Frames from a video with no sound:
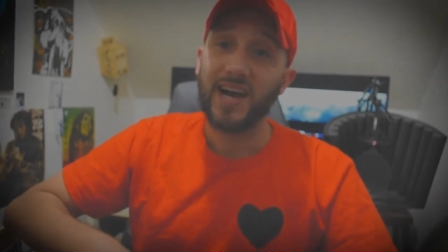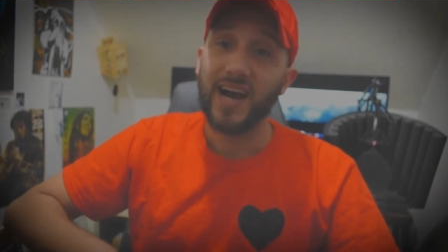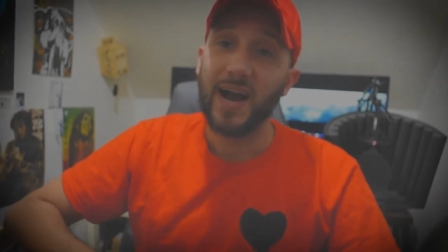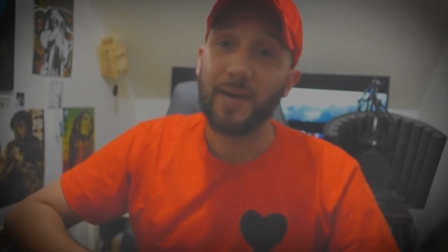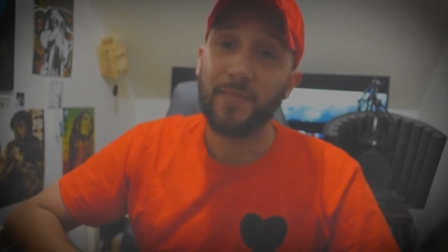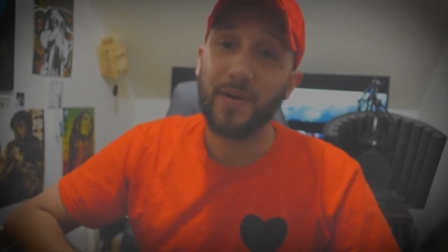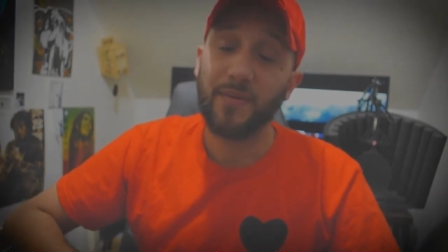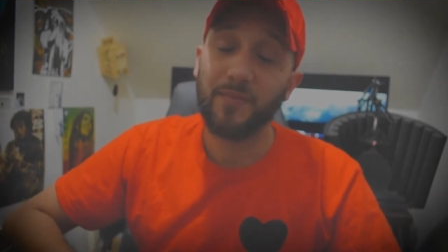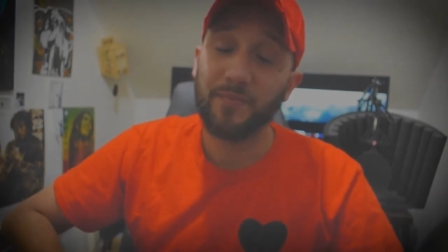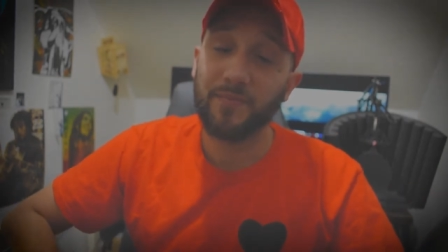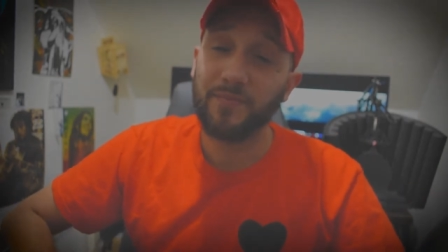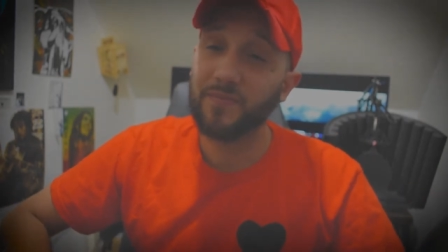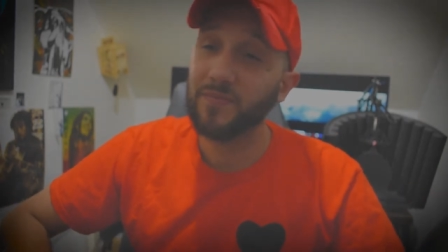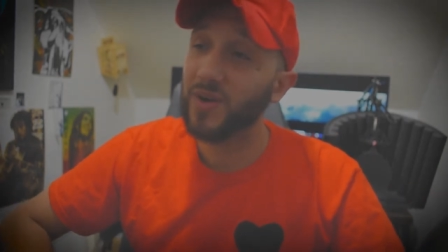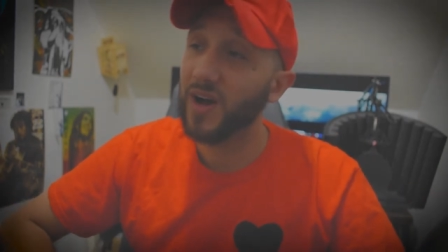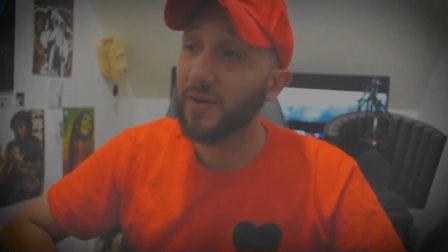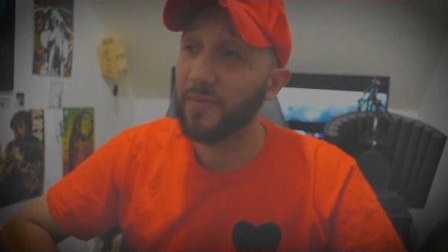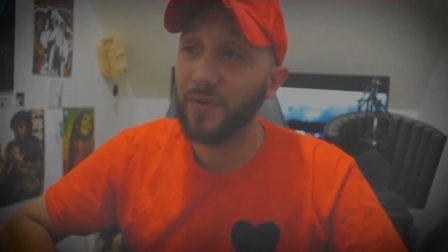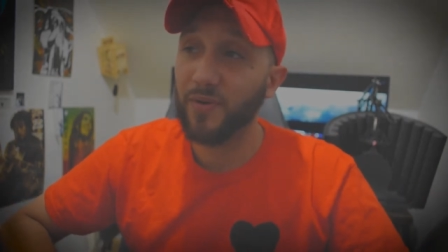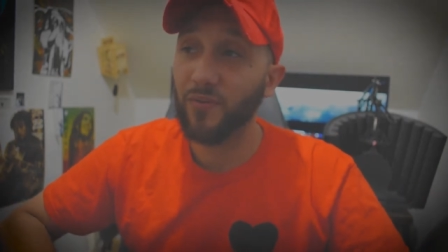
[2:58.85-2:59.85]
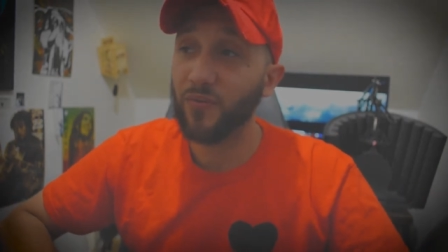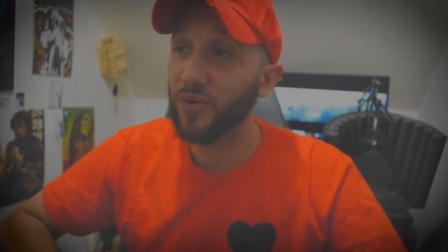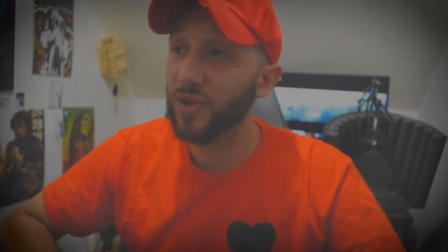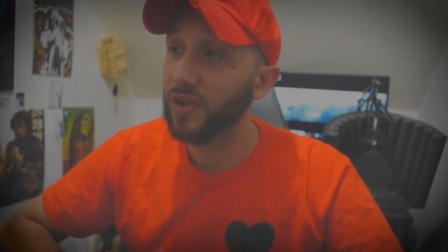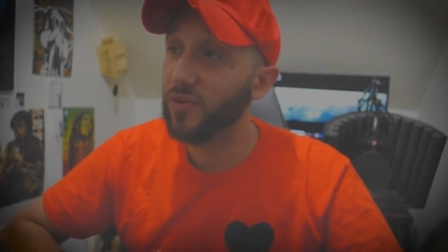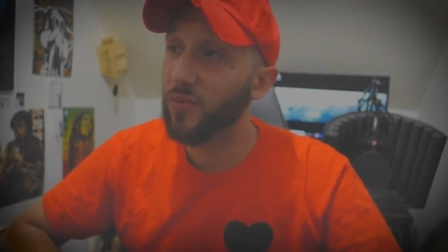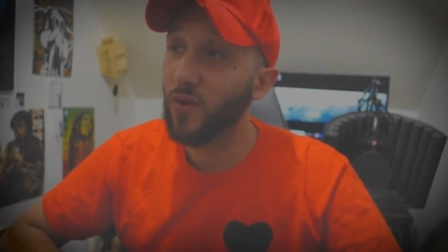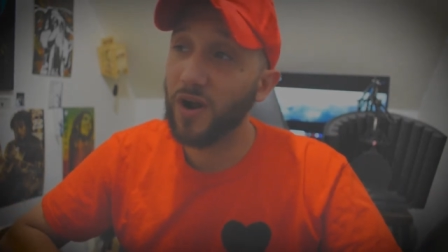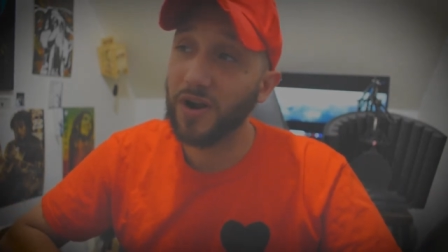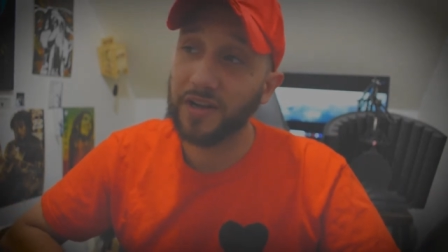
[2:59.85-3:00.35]
I've been I've been
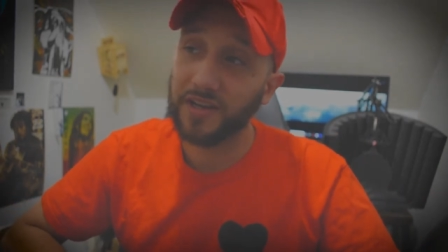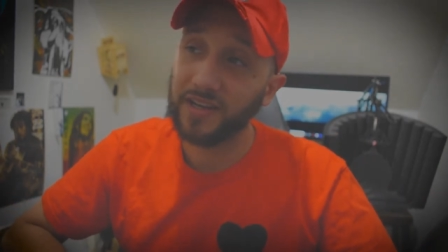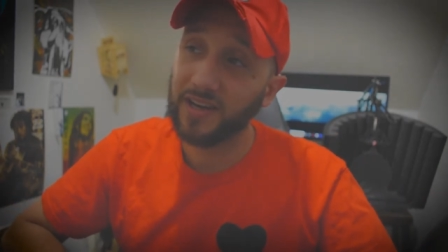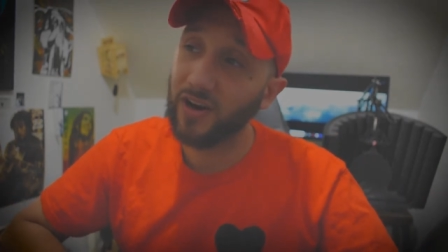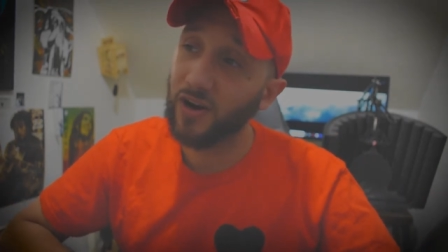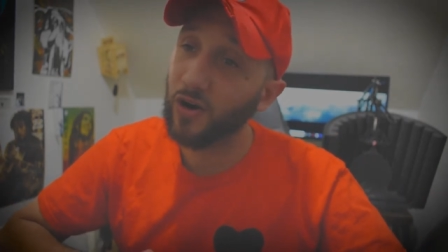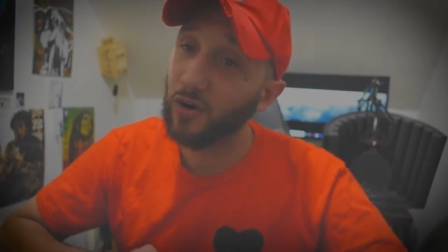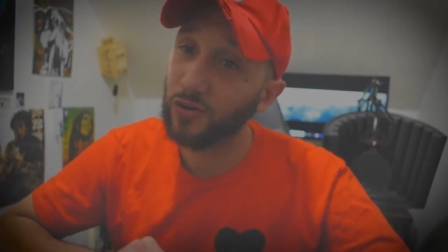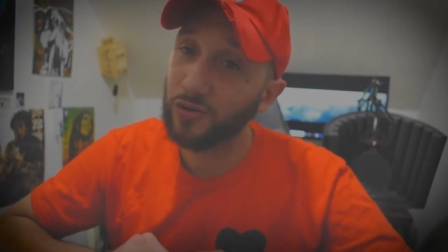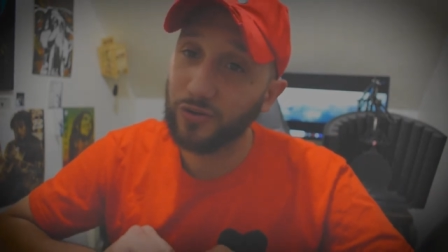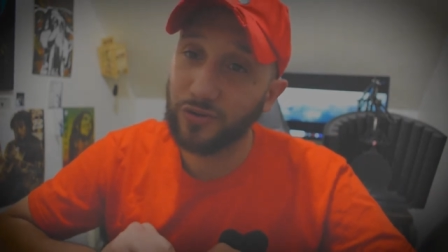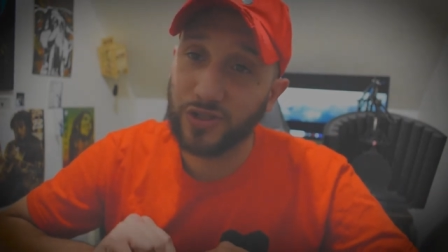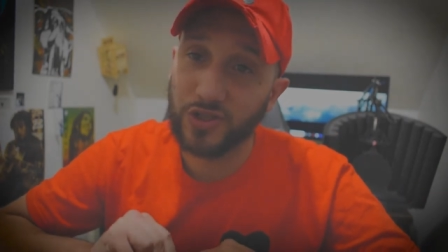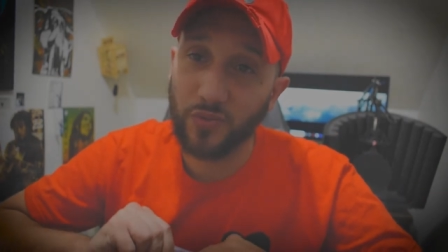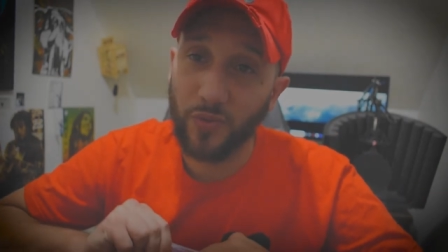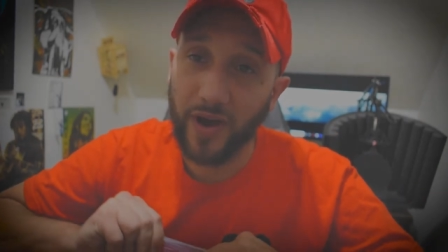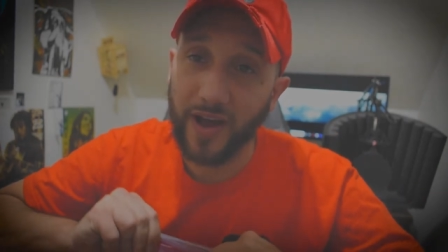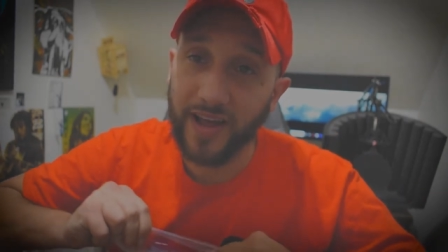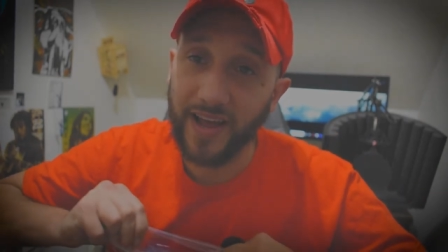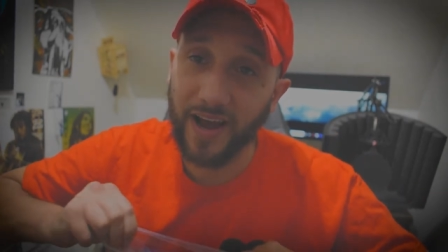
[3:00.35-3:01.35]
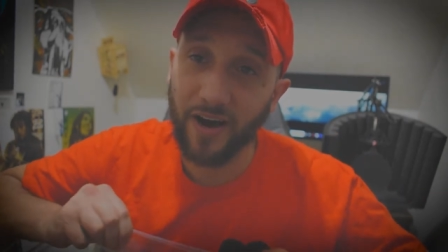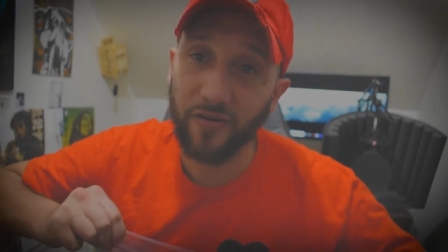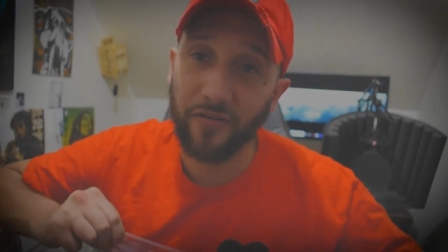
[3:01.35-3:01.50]
really wanting a whole new sweat.